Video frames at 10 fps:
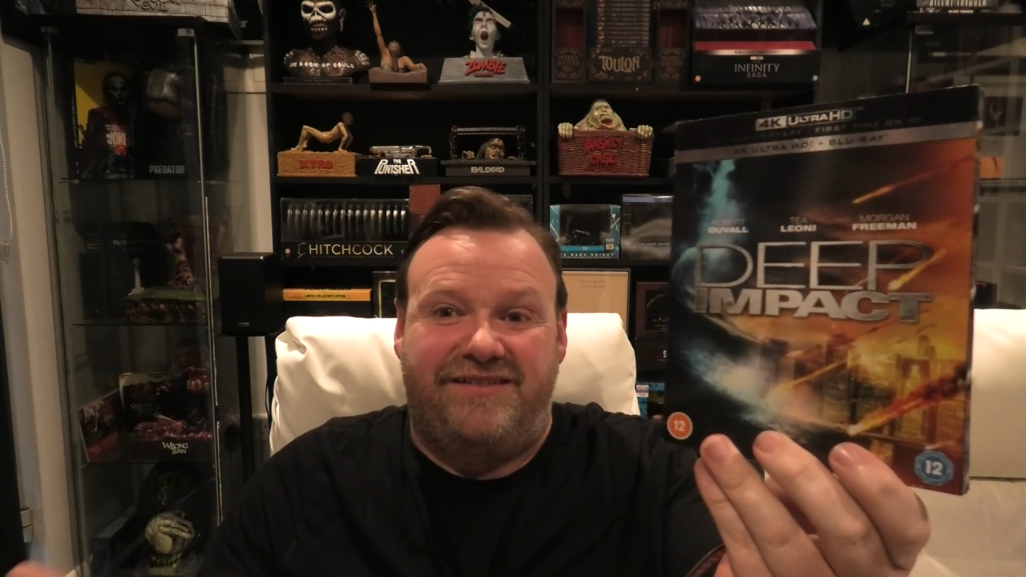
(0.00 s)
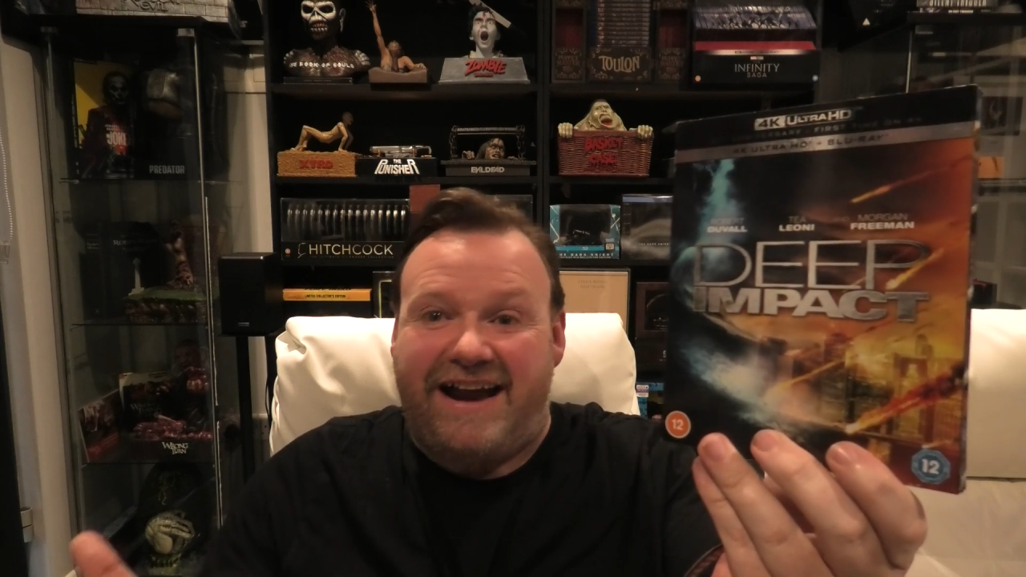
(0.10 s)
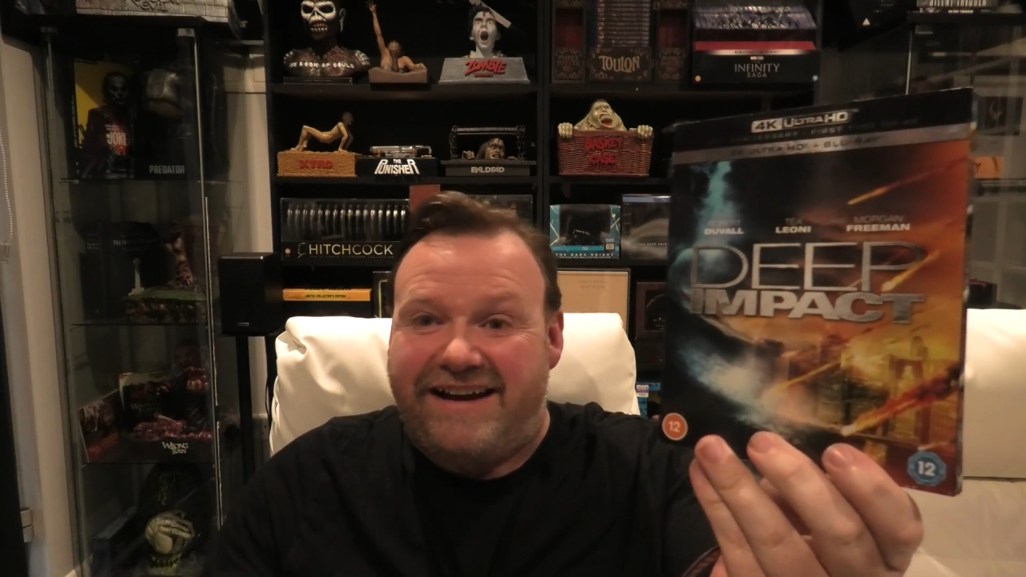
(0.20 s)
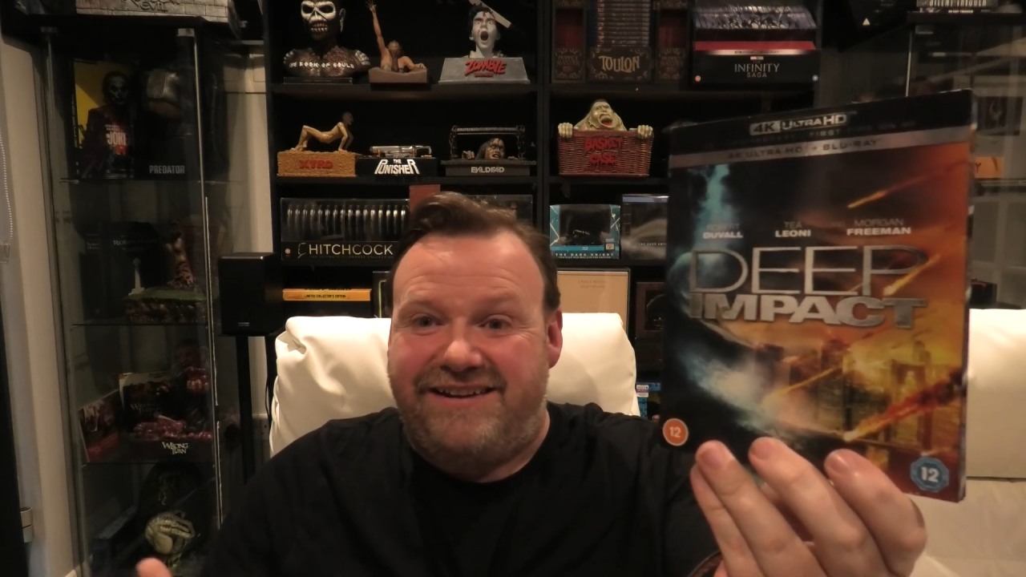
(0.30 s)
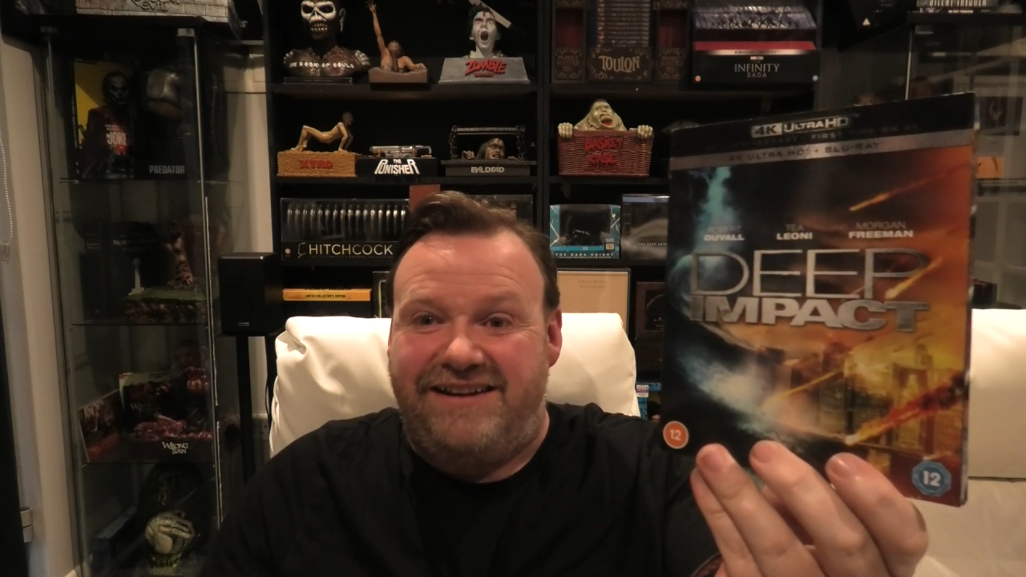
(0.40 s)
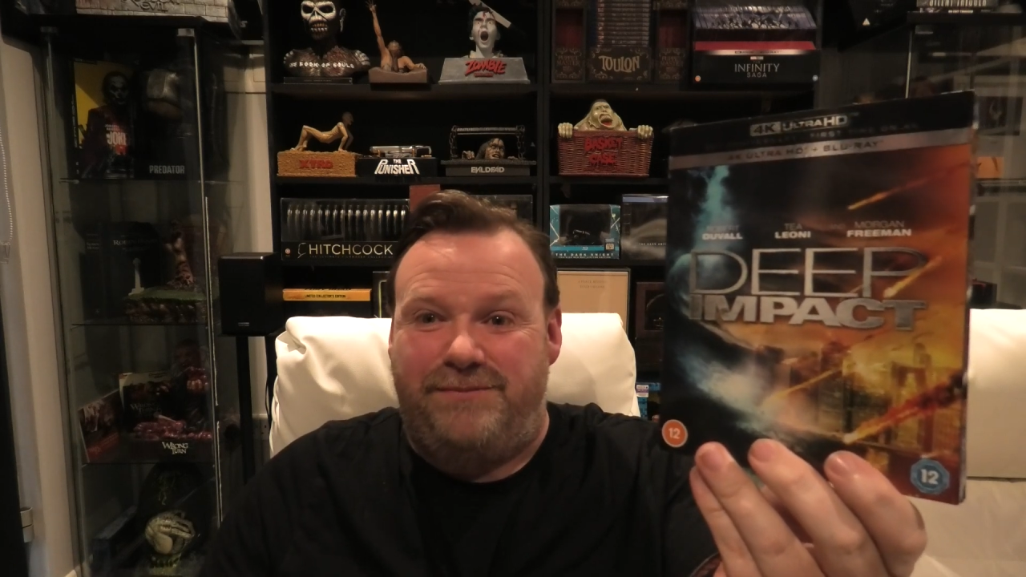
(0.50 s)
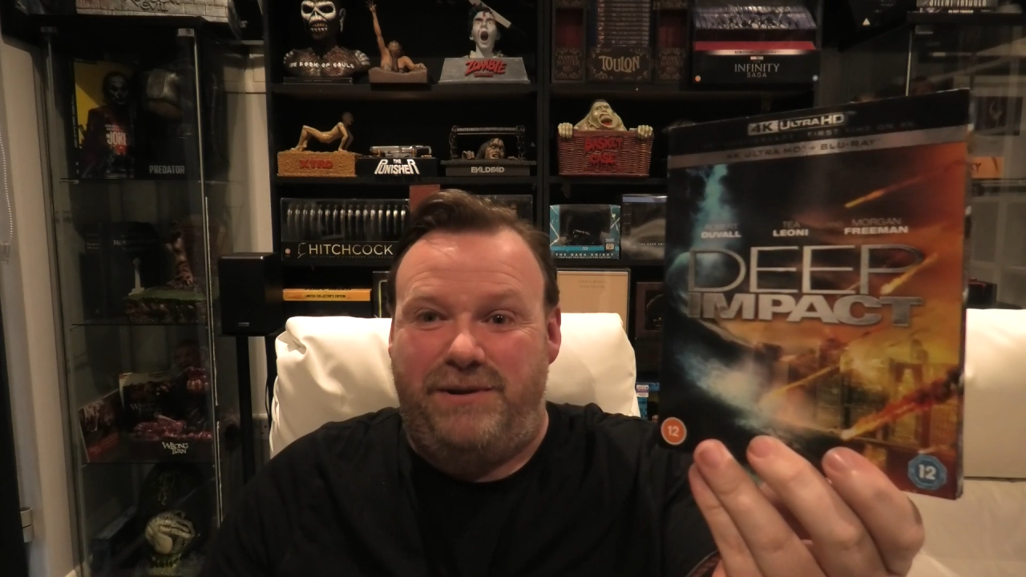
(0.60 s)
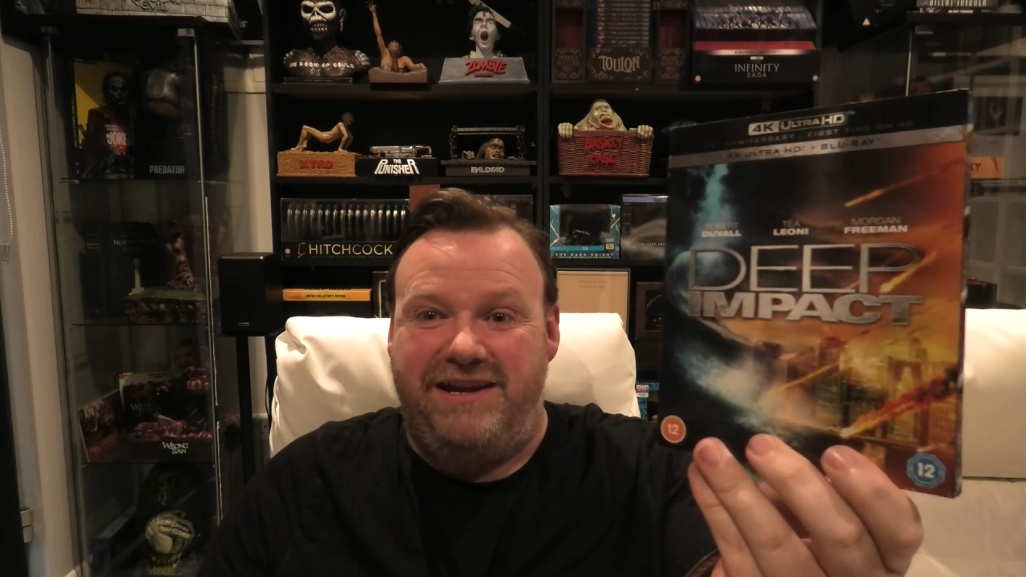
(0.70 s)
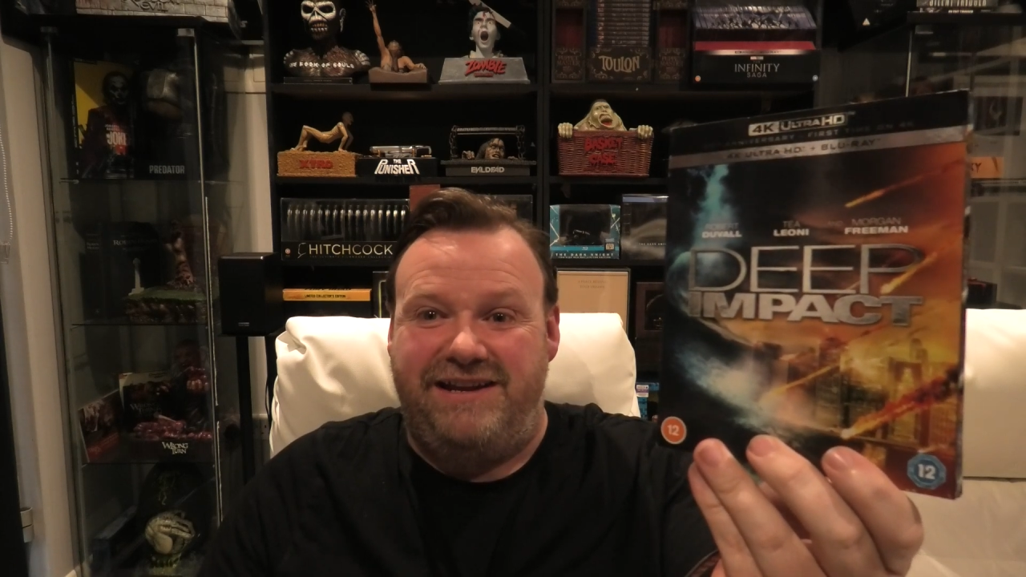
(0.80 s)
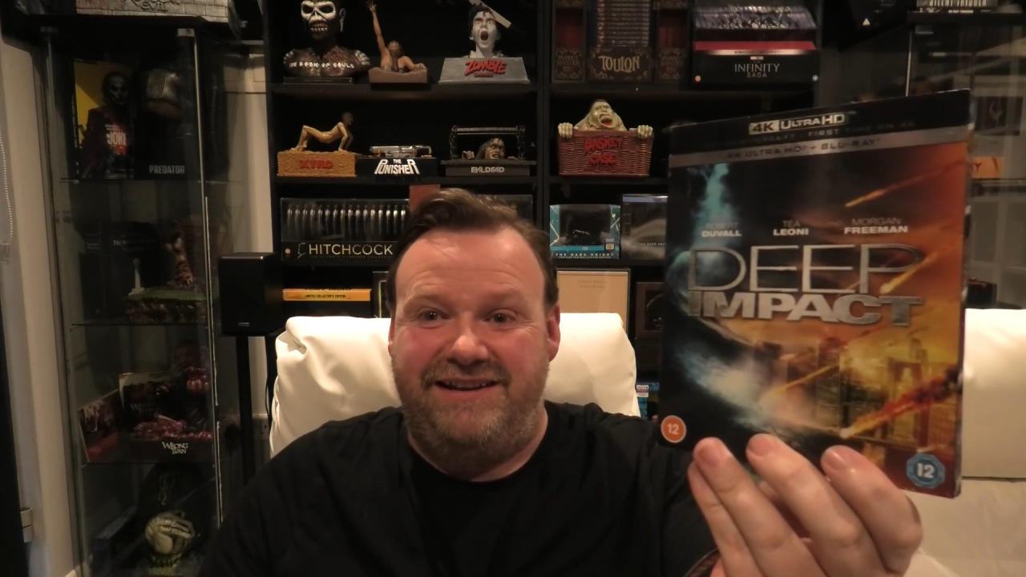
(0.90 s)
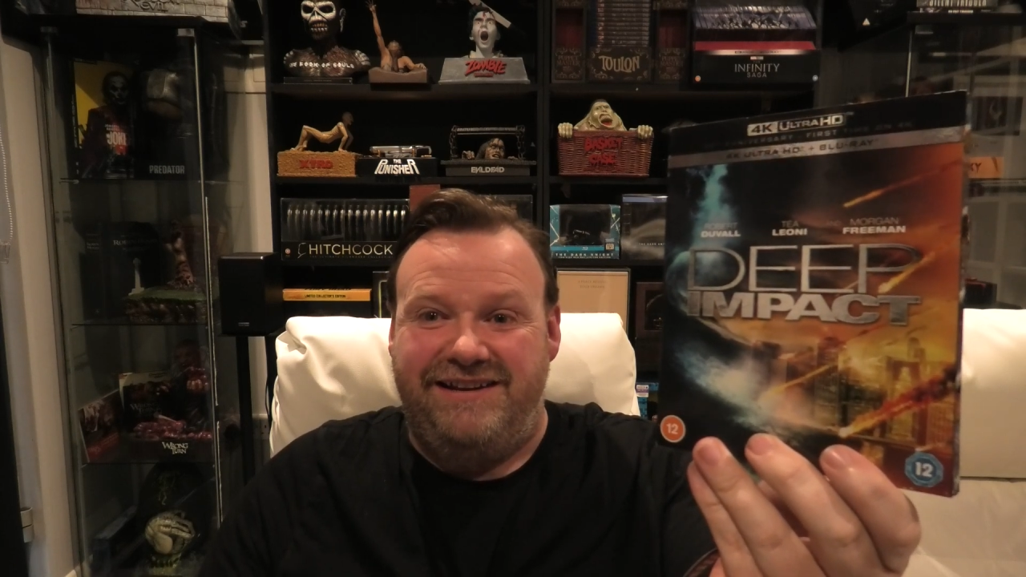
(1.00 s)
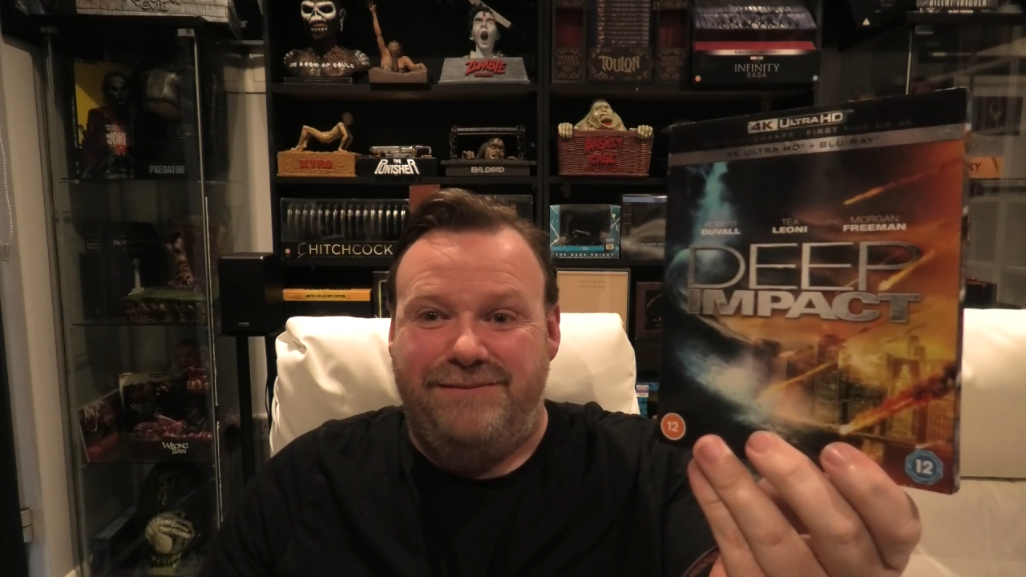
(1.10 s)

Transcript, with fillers: Dante's Peak,